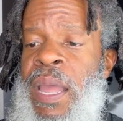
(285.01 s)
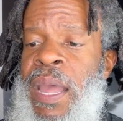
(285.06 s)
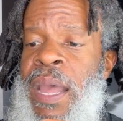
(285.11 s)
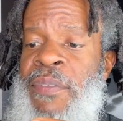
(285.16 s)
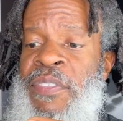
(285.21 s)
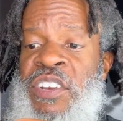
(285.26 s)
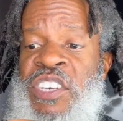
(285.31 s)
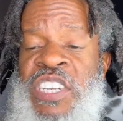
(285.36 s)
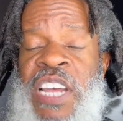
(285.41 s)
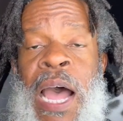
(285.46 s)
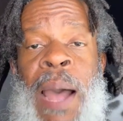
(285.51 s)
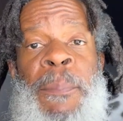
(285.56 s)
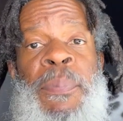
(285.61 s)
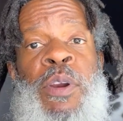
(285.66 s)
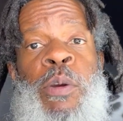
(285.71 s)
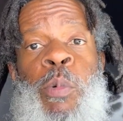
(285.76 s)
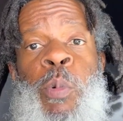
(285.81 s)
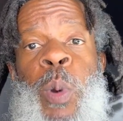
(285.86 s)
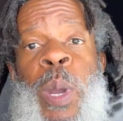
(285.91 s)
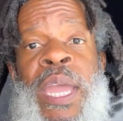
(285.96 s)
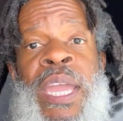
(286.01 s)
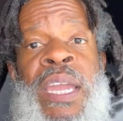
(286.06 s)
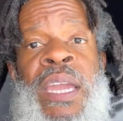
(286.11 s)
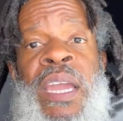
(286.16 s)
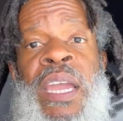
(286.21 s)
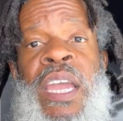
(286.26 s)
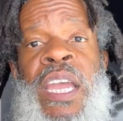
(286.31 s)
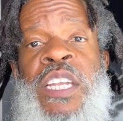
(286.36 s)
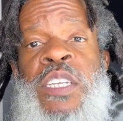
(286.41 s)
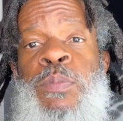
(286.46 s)
At the top of the wing,
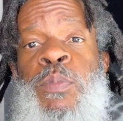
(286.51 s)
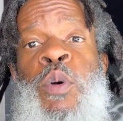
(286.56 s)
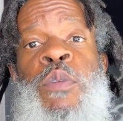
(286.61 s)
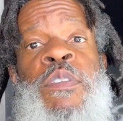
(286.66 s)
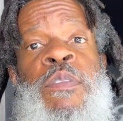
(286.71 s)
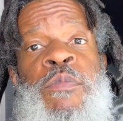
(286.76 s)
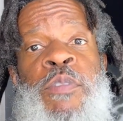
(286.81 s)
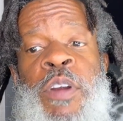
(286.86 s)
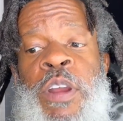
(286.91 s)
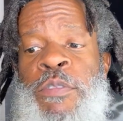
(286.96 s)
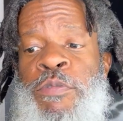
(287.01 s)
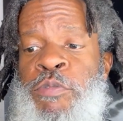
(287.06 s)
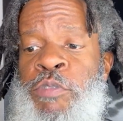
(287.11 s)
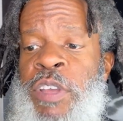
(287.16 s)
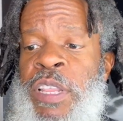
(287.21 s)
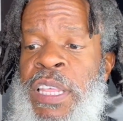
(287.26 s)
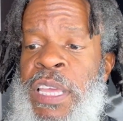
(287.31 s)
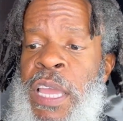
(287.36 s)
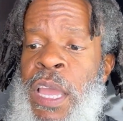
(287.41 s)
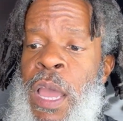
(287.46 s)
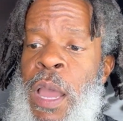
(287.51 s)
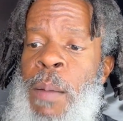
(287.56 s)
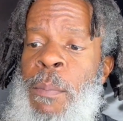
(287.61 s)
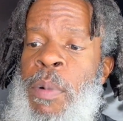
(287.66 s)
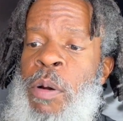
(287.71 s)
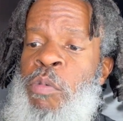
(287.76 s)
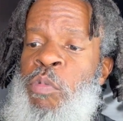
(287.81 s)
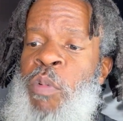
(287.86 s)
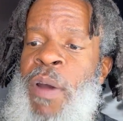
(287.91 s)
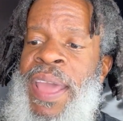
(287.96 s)
it's moving very freely.
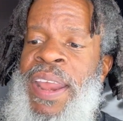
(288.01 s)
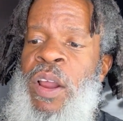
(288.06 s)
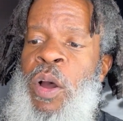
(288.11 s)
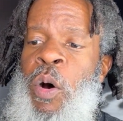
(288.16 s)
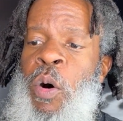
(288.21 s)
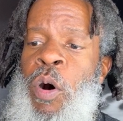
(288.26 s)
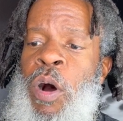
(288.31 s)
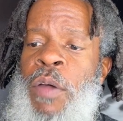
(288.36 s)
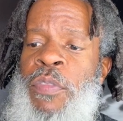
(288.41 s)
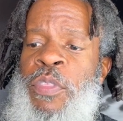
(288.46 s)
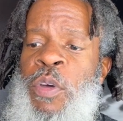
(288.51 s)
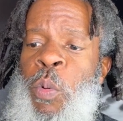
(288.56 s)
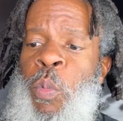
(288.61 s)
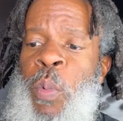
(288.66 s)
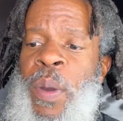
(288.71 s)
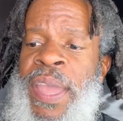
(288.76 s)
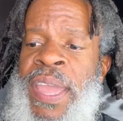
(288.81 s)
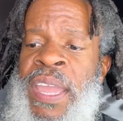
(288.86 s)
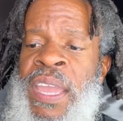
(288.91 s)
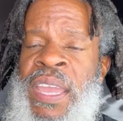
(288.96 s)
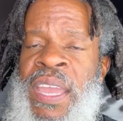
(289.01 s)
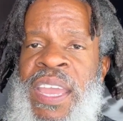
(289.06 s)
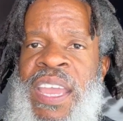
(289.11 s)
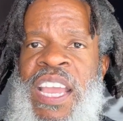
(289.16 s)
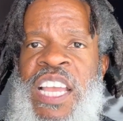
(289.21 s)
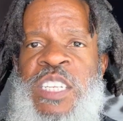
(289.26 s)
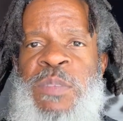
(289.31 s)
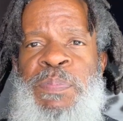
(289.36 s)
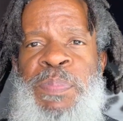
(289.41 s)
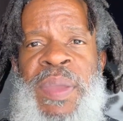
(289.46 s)
But right on the wing,
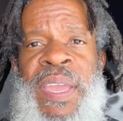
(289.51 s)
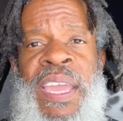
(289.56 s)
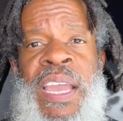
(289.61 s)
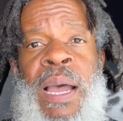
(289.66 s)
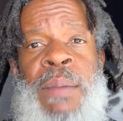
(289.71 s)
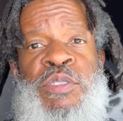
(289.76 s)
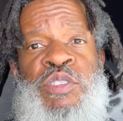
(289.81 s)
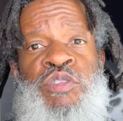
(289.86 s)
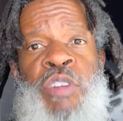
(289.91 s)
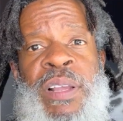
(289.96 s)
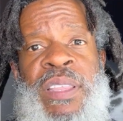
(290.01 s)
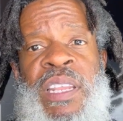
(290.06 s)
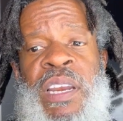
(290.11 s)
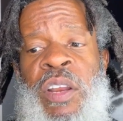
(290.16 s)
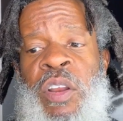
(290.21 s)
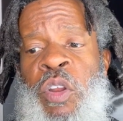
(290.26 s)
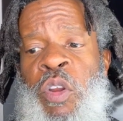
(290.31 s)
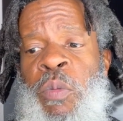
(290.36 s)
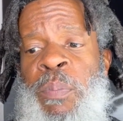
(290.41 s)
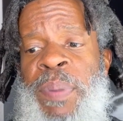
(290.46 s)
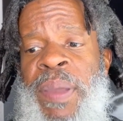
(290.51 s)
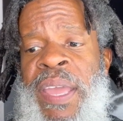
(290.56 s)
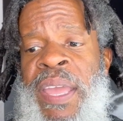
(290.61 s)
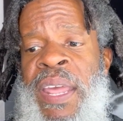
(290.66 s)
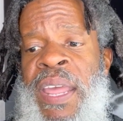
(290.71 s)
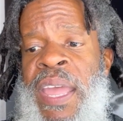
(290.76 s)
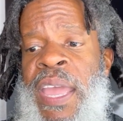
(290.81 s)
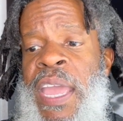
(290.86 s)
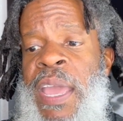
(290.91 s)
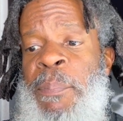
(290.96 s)
it's being obstructed a little bit,
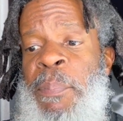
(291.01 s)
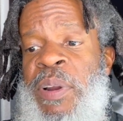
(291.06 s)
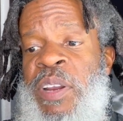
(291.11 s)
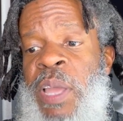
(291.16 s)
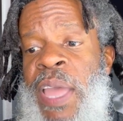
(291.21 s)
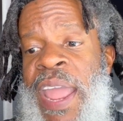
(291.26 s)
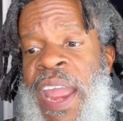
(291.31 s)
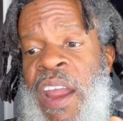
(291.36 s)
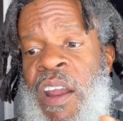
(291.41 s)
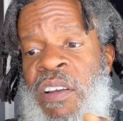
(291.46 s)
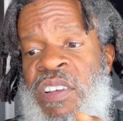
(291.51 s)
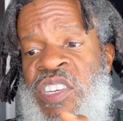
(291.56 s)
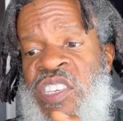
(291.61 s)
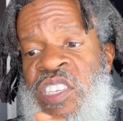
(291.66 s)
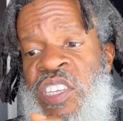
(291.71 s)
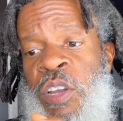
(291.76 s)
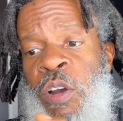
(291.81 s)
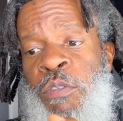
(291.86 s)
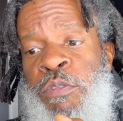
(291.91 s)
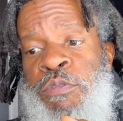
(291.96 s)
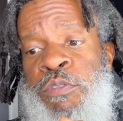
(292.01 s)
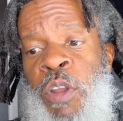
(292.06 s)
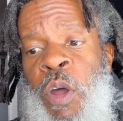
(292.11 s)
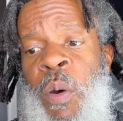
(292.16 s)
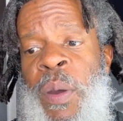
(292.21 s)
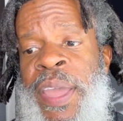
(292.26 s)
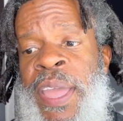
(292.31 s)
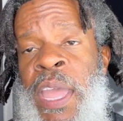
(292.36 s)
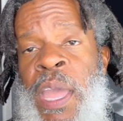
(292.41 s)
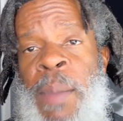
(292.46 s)
but air is still
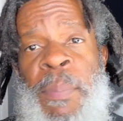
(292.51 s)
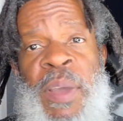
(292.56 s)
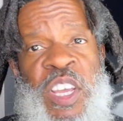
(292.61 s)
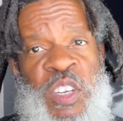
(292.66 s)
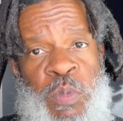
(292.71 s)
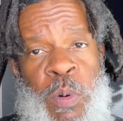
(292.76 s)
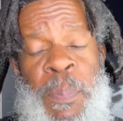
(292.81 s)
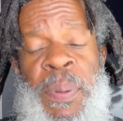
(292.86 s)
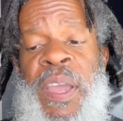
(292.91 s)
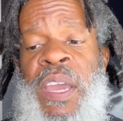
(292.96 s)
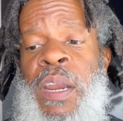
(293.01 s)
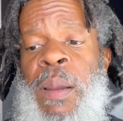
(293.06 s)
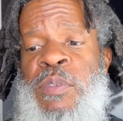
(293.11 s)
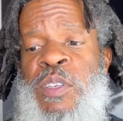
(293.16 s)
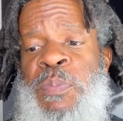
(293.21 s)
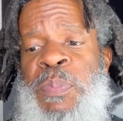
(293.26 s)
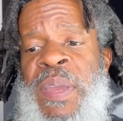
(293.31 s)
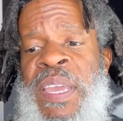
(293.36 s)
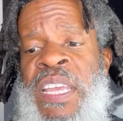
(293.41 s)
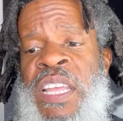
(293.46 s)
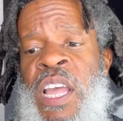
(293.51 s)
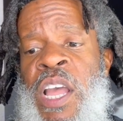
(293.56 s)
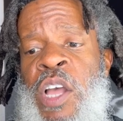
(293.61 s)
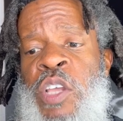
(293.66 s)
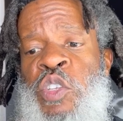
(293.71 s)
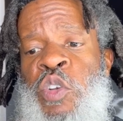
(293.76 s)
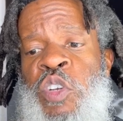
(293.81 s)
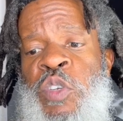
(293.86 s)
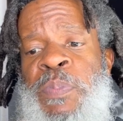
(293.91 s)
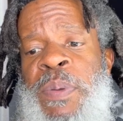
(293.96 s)
flowing because we're picking up speed,
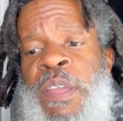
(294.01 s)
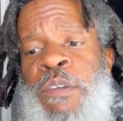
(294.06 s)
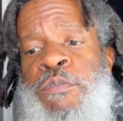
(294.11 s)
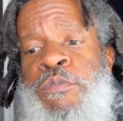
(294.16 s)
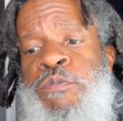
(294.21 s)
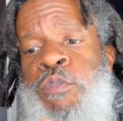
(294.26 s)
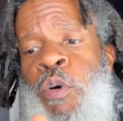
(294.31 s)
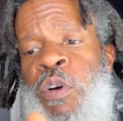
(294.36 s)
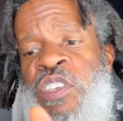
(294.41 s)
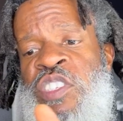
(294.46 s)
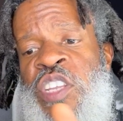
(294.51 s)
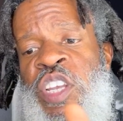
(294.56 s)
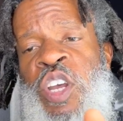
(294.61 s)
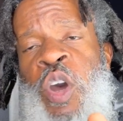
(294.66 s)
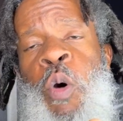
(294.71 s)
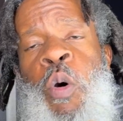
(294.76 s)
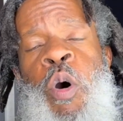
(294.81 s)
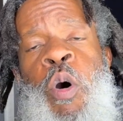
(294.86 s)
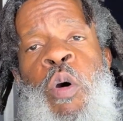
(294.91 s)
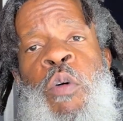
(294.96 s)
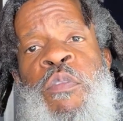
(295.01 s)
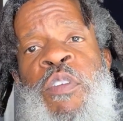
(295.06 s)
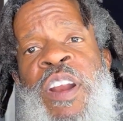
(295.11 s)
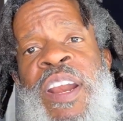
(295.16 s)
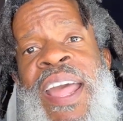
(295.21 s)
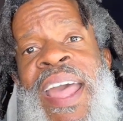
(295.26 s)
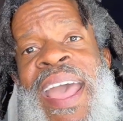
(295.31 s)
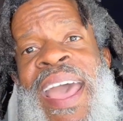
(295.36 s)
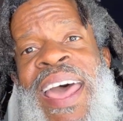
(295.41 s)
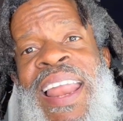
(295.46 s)
so it's being forced to go over
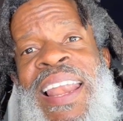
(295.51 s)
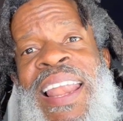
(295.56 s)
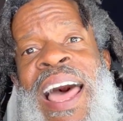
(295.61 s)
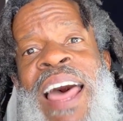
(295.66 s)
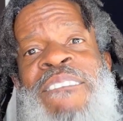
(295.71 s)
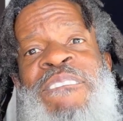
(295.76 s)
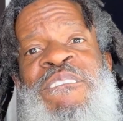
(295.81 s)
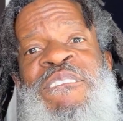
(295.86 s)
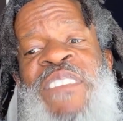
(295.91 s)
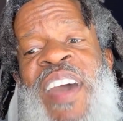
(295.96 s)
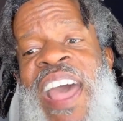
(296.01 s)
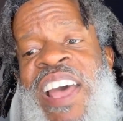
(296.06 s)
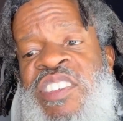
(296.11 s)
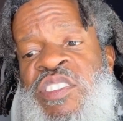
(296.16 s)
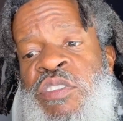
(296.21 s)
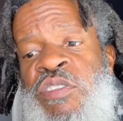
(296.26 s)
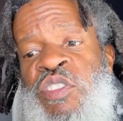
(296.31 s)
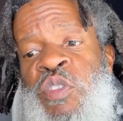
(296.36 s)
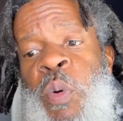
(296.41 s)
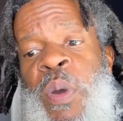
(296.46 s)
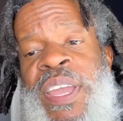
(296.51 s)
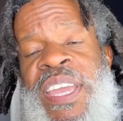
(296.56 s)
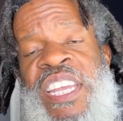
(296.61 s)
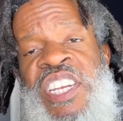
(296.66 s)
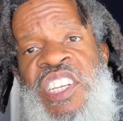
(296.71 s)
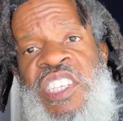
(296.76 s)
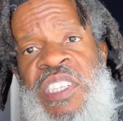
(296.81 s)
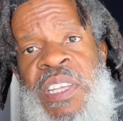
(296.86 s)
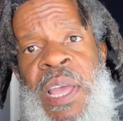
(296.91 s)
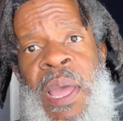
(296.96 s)
it a lot faster so it can
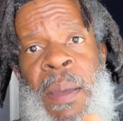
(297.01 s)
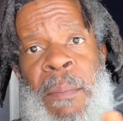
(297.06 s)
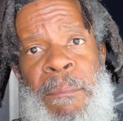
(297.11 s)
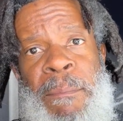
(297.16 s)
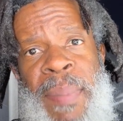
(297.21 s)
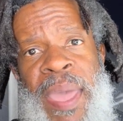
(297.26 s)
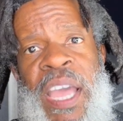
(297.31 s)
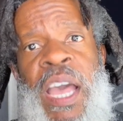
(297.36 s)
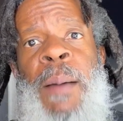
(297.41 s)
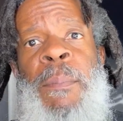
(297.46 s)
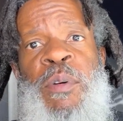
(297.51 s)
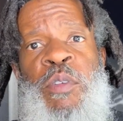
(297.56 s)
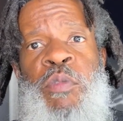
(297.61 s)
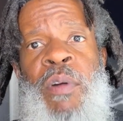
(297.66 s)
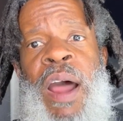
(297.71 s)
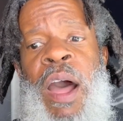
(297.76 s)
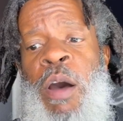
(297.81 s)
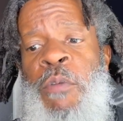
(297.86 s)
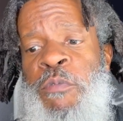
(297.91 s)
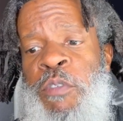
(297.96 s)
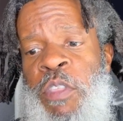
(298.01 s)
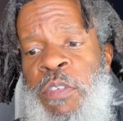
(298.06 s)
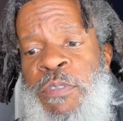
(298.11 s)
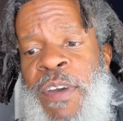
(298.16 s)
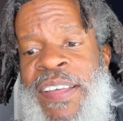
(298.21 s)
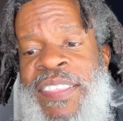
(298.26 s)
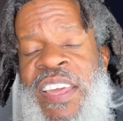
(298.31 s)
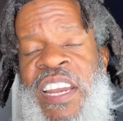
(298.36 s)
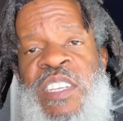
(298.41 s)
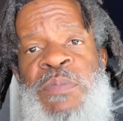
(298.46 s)
just make up ground for the
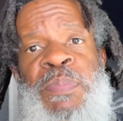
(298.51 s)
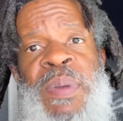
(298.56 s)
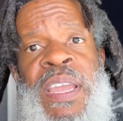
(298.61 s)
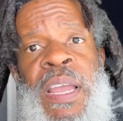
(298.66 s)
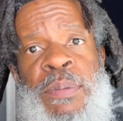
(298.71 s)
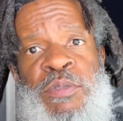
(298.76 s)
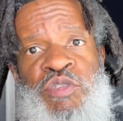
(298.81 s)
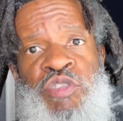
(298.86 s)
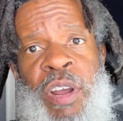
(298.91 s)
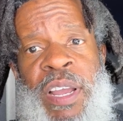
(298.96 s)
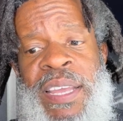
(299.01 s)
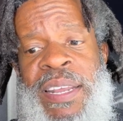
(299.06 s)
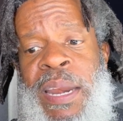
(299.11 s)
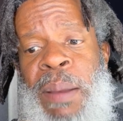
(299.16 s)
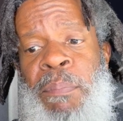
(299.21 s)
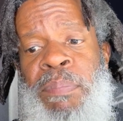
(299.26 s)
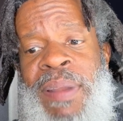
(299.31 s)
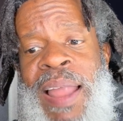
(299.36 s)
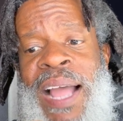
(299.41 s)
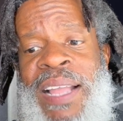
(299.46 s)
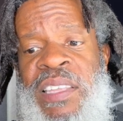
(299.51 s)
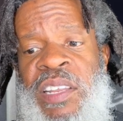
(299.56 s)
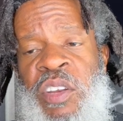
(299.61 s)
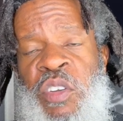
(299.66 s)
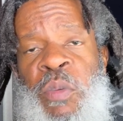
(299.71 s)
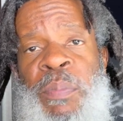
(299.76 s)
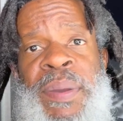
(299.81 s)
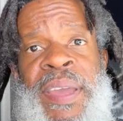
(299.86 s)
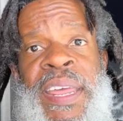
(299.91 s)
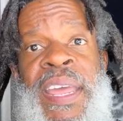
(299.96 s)
fact that it's being obstructed and blocked a
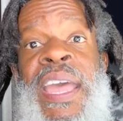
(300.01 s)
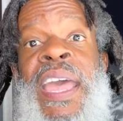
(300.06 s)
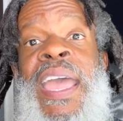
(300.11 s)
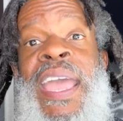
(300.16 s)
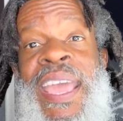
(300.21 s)
little bit.